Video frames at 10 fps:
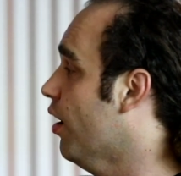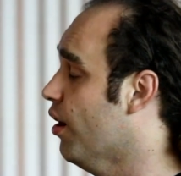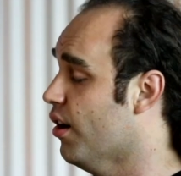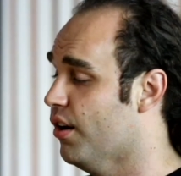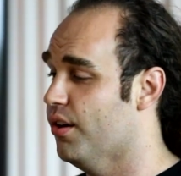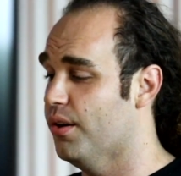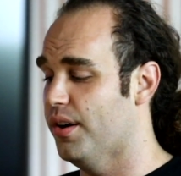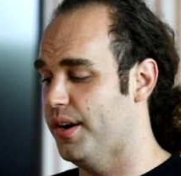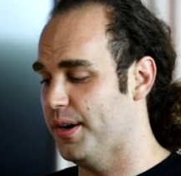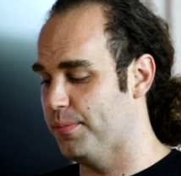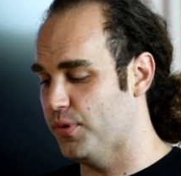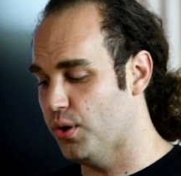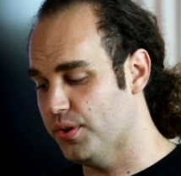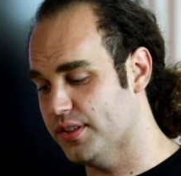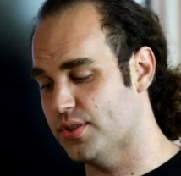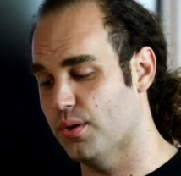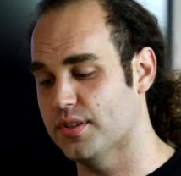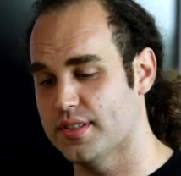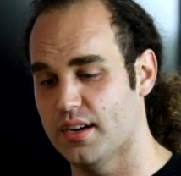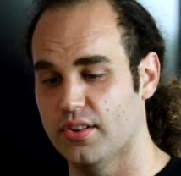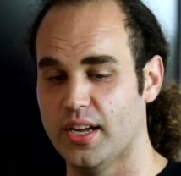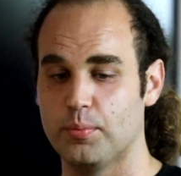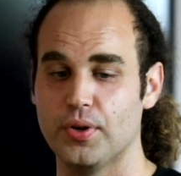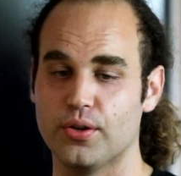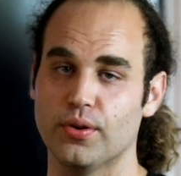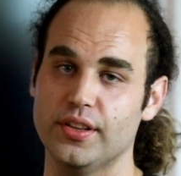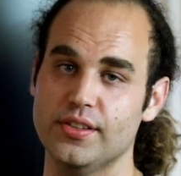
are holding tokens that are like Bitcoin.